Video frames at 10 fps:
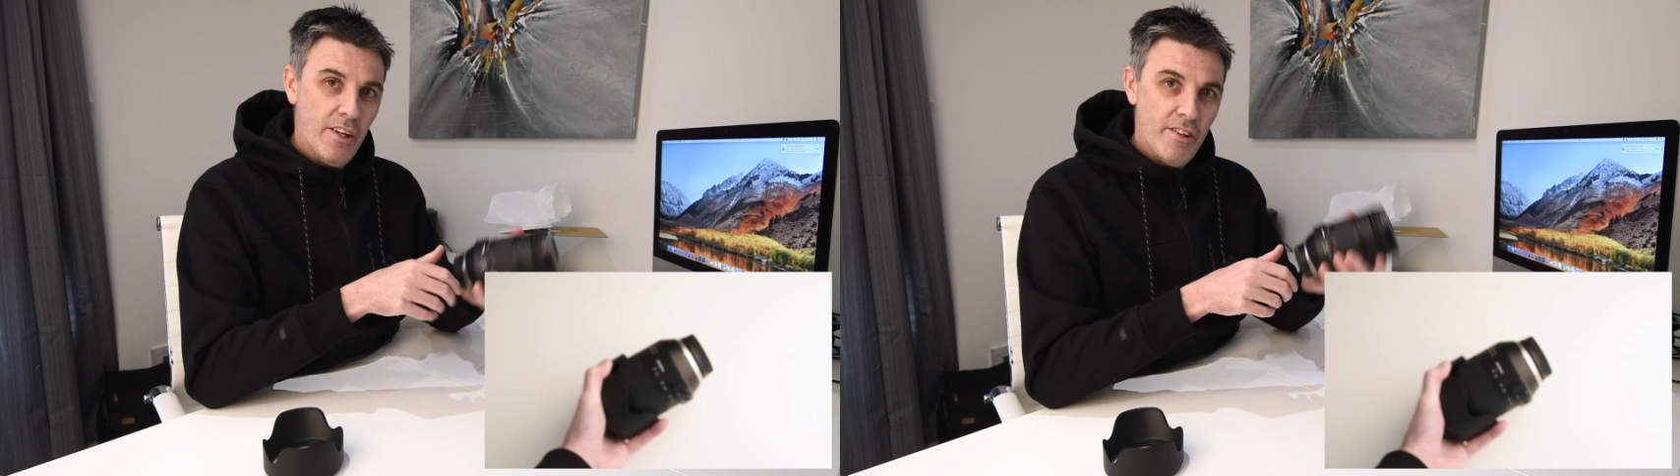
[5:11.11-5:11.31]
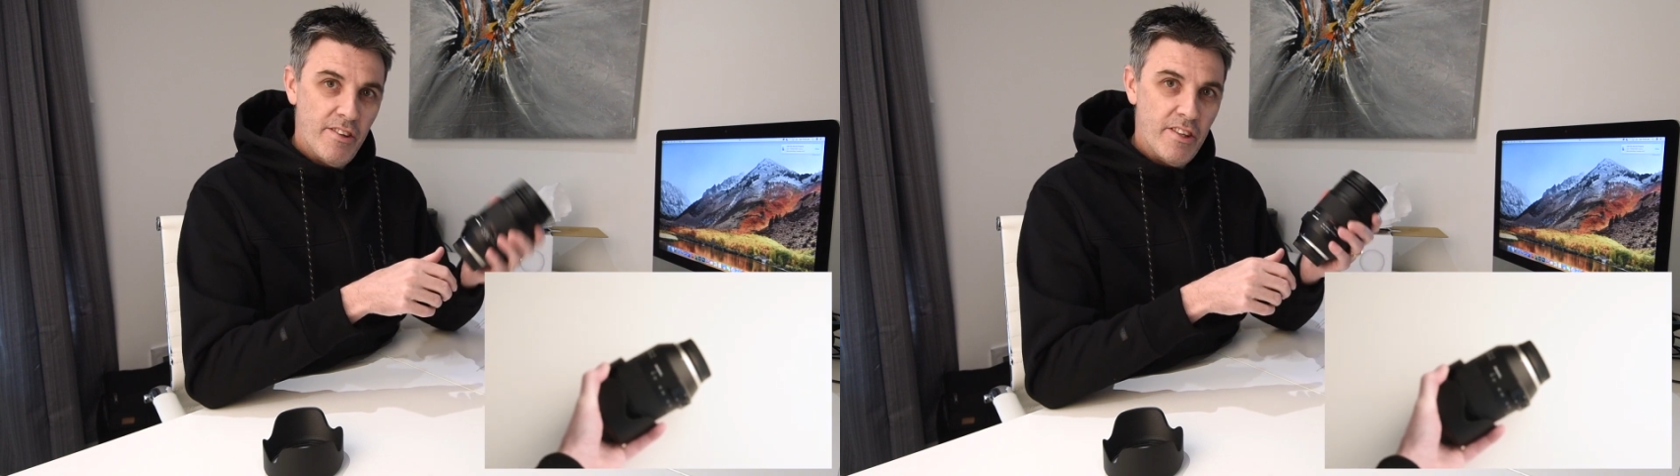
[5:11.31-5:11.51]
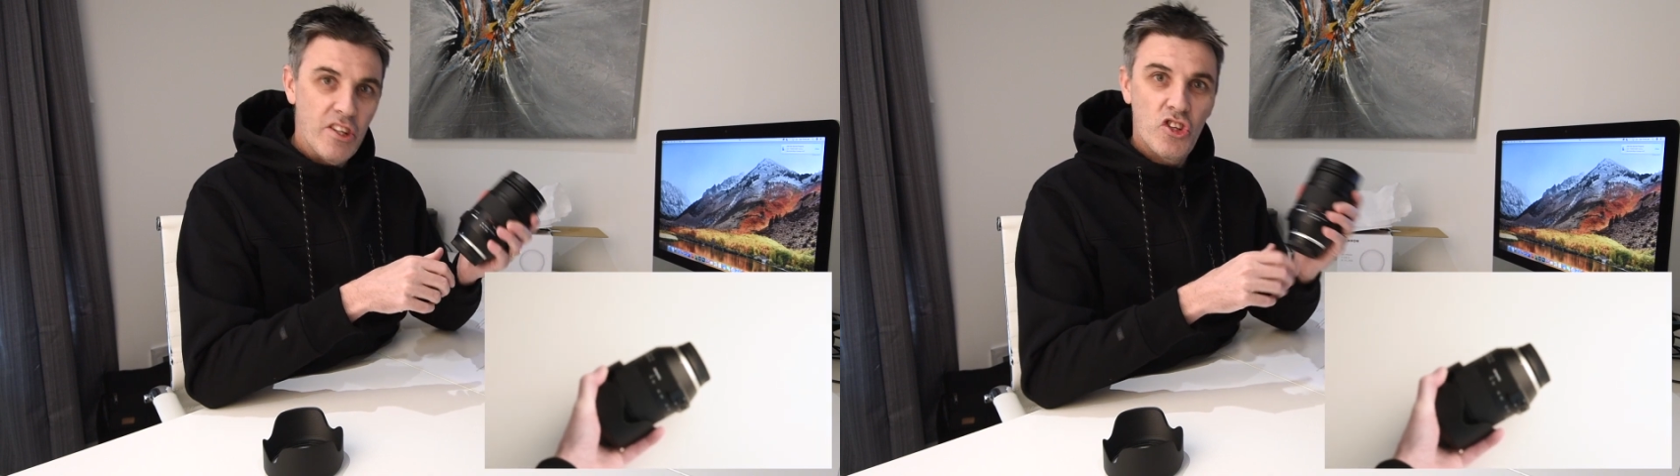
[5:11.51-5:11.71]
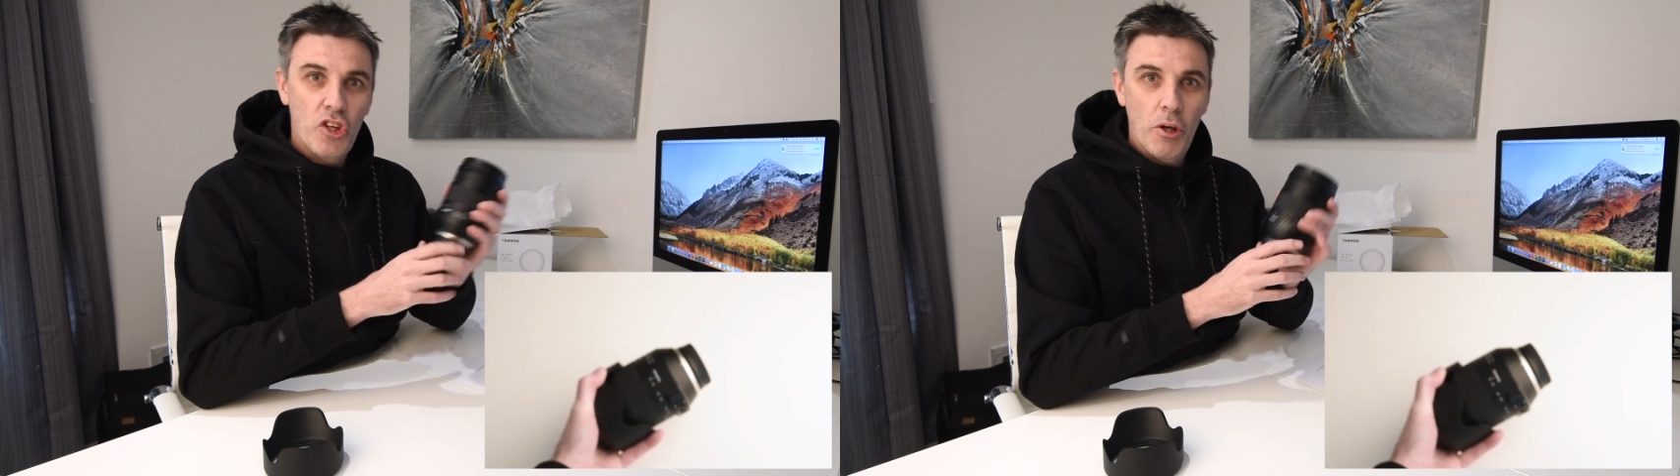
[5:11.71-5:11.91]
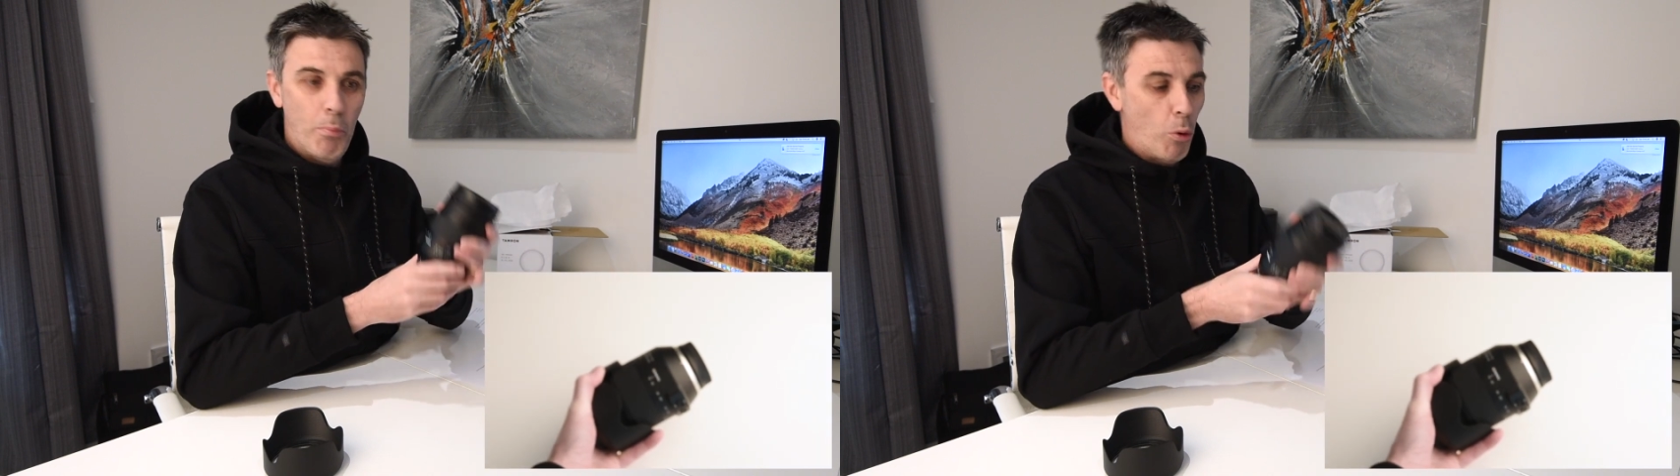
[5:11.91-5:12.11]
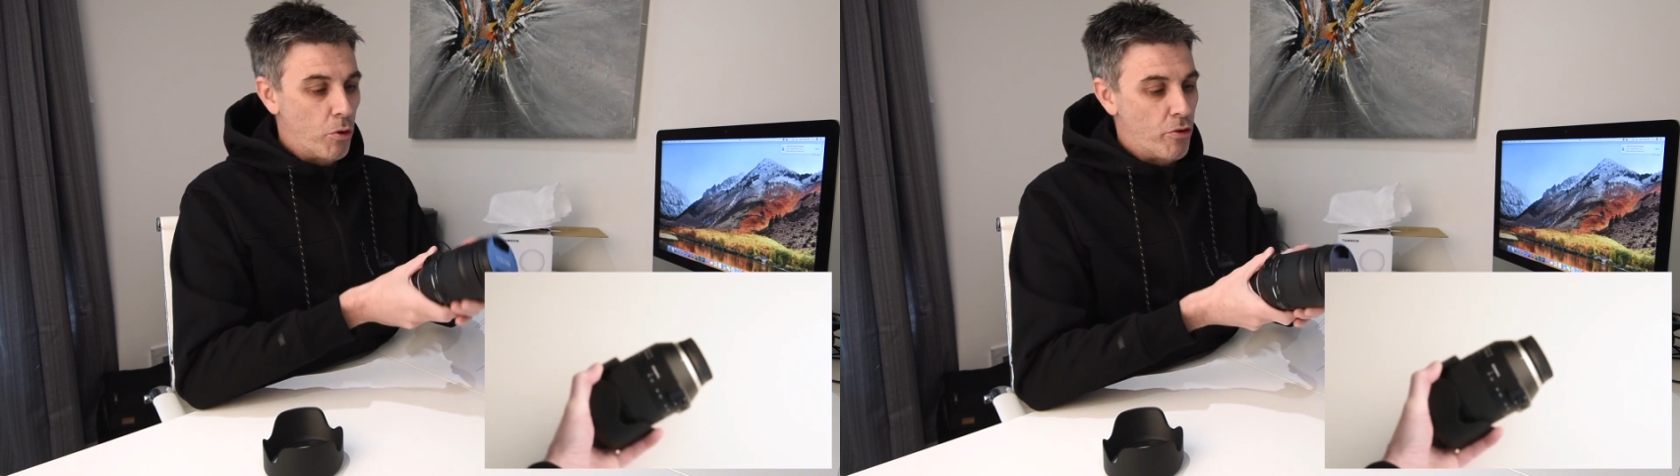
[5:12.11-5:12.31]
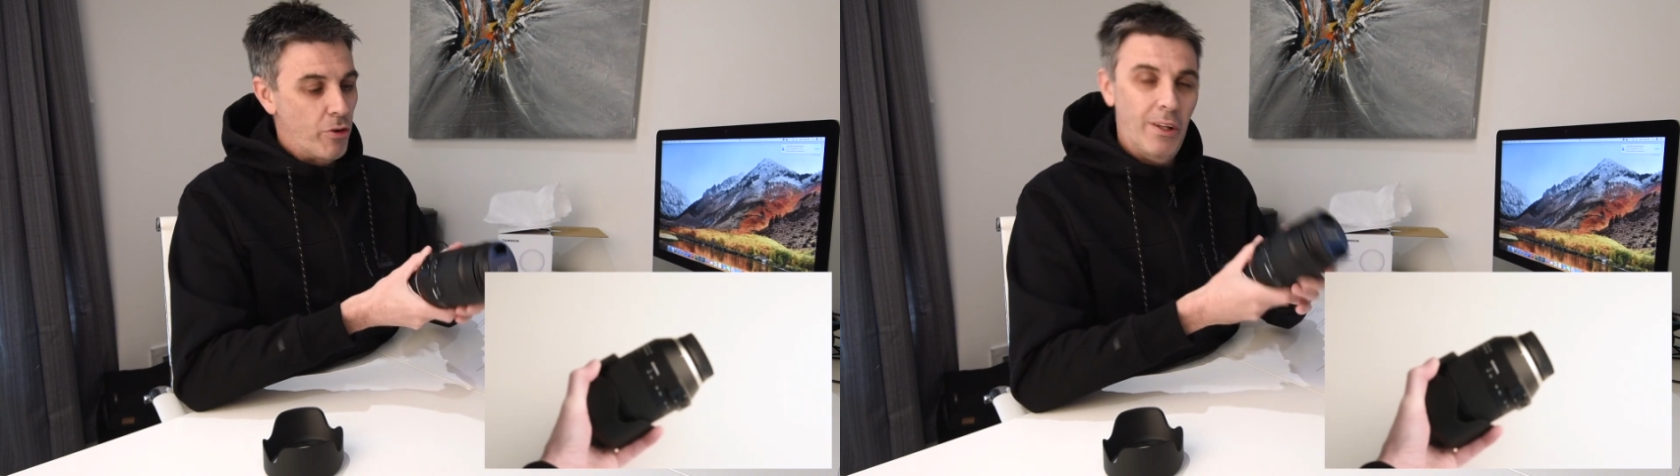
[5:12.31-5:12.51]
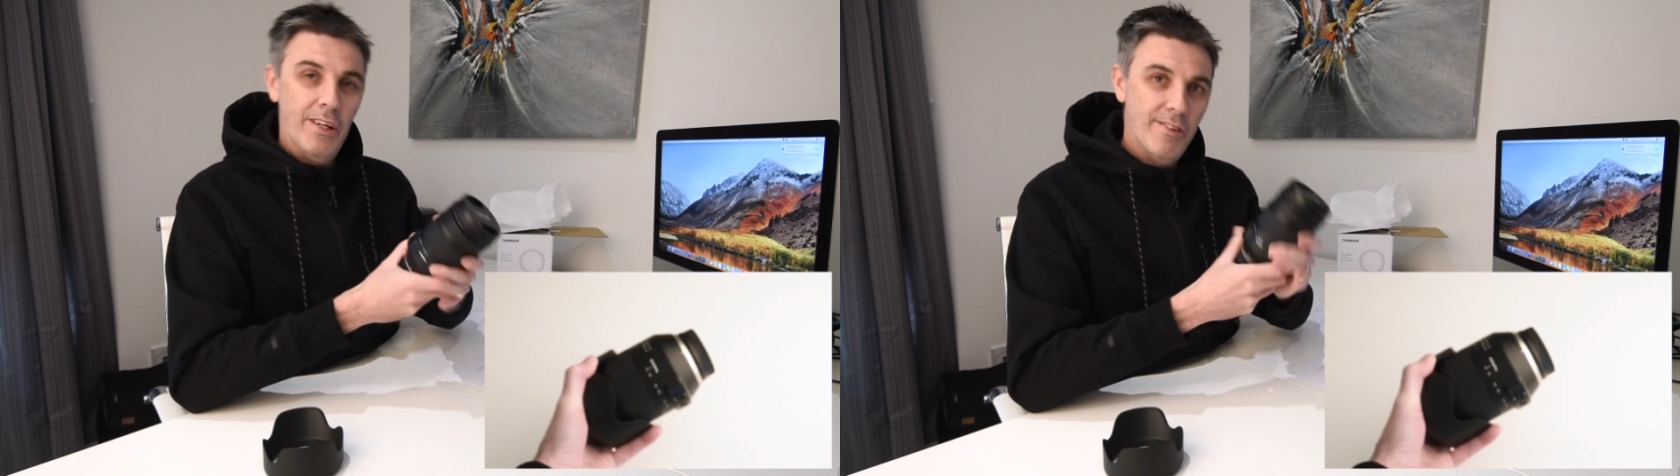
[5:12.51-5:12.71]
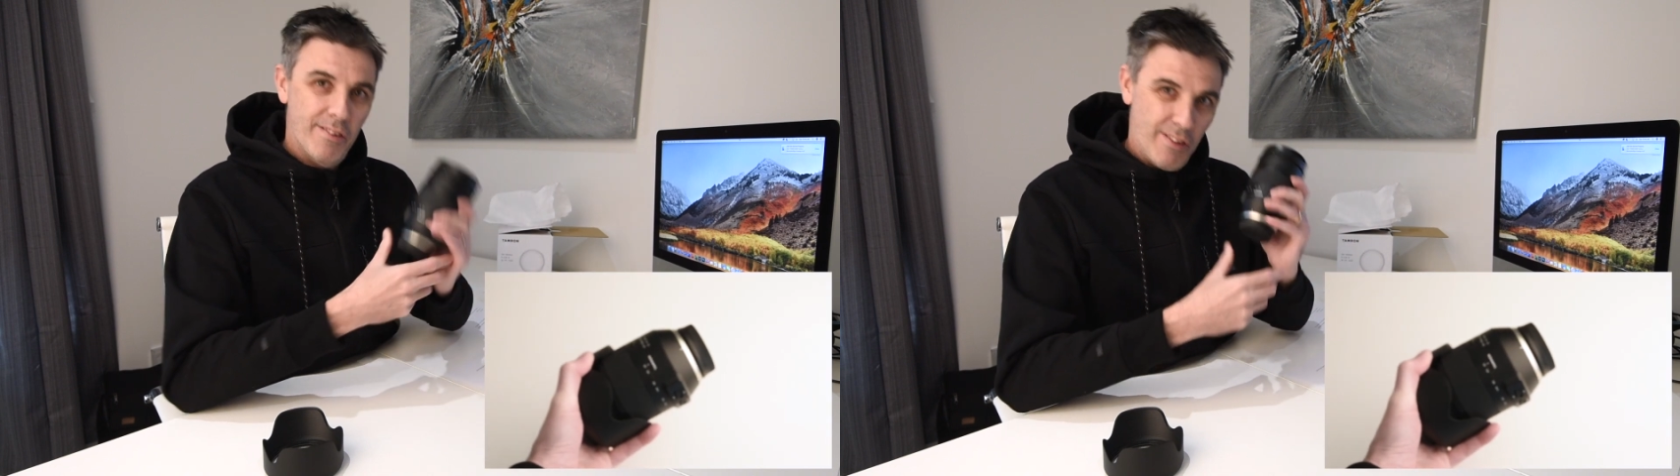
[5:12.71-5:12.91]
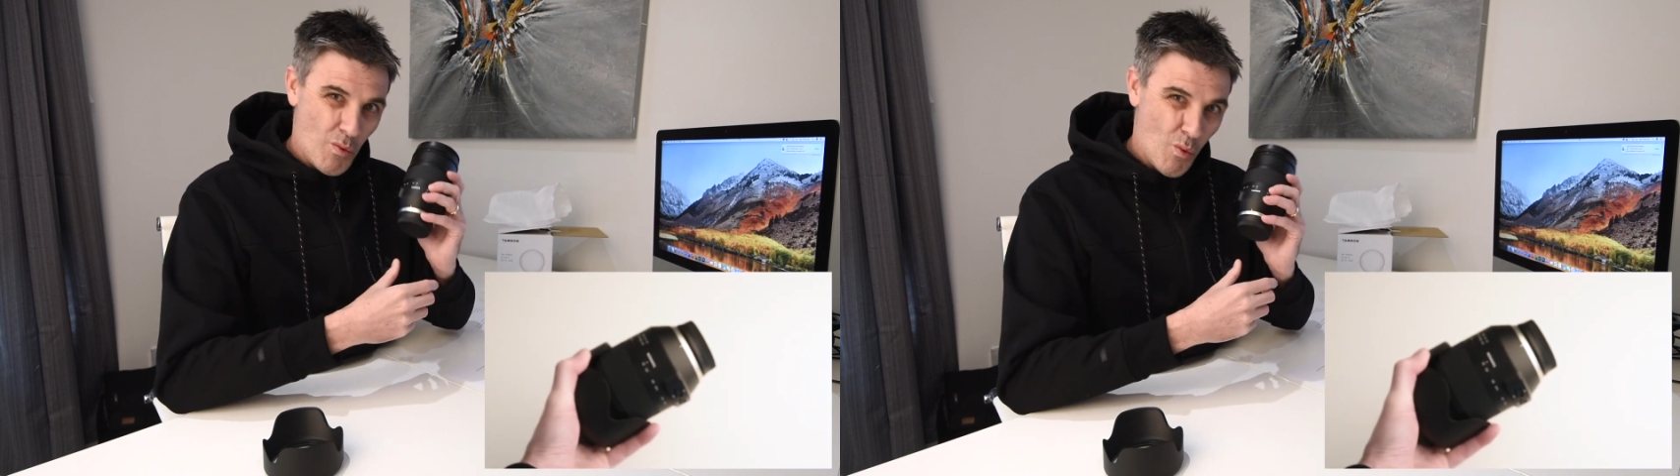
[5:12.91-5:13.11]
6 portrait
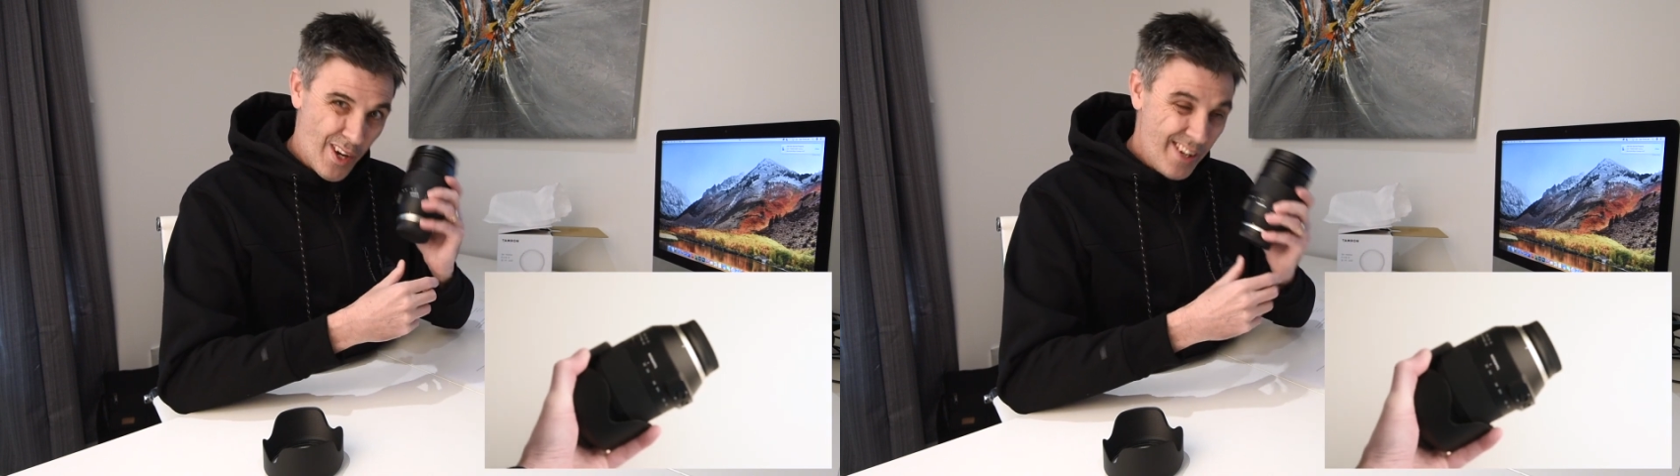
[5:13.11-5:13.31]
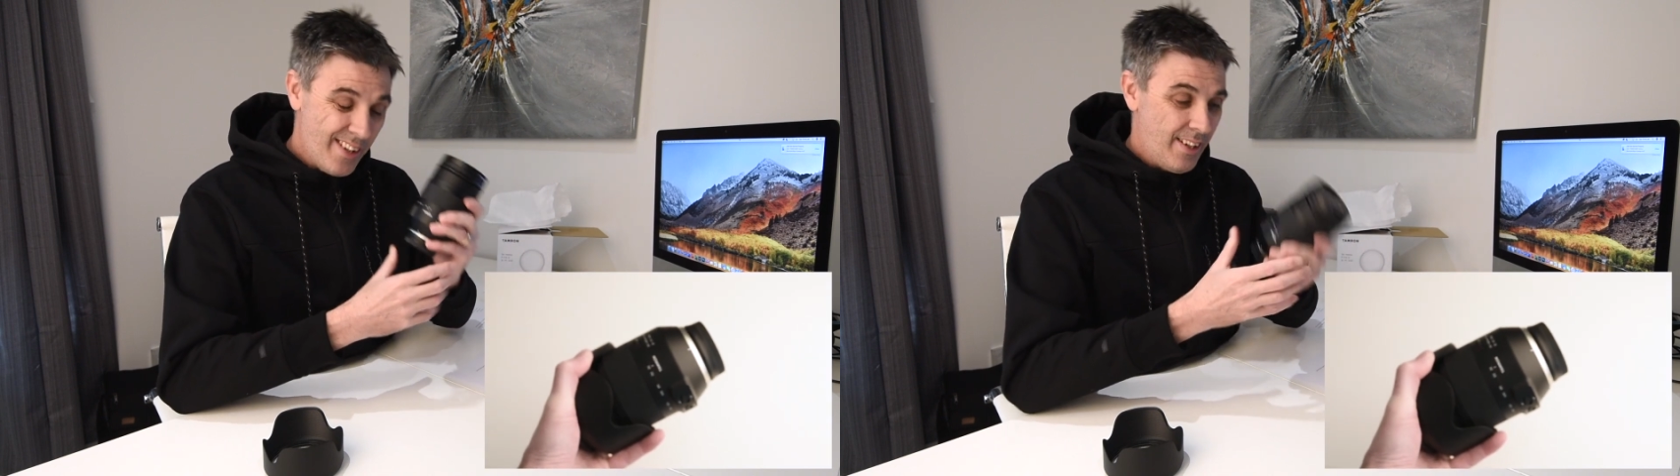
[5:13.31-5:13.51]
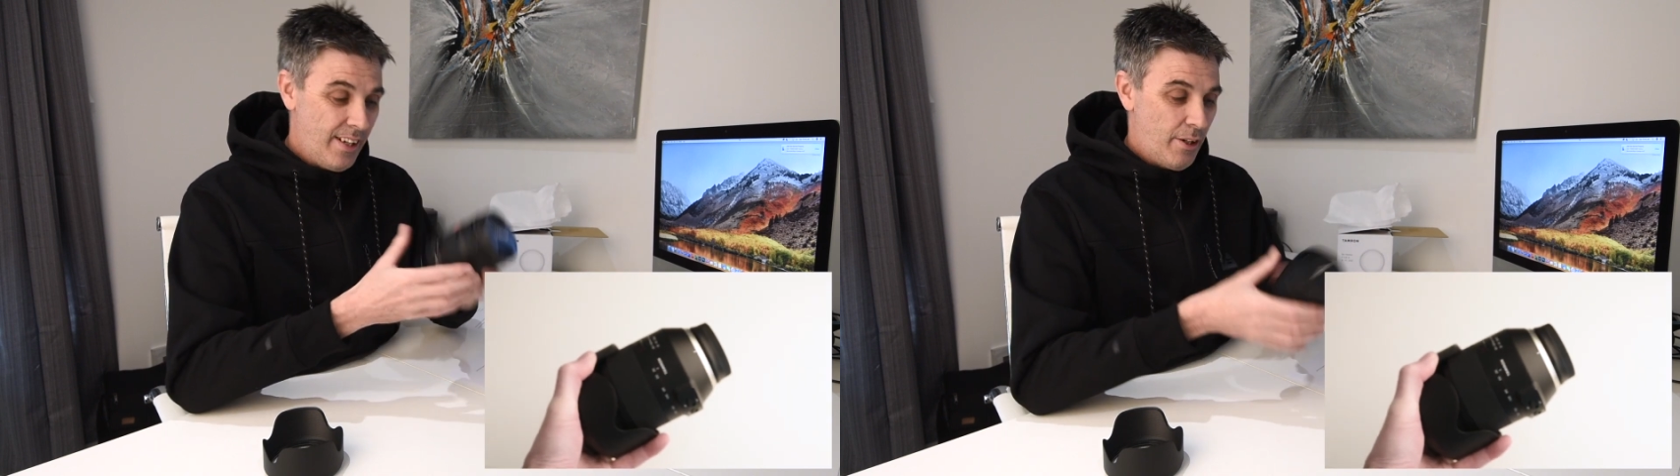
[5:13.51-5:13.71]
lenses in one.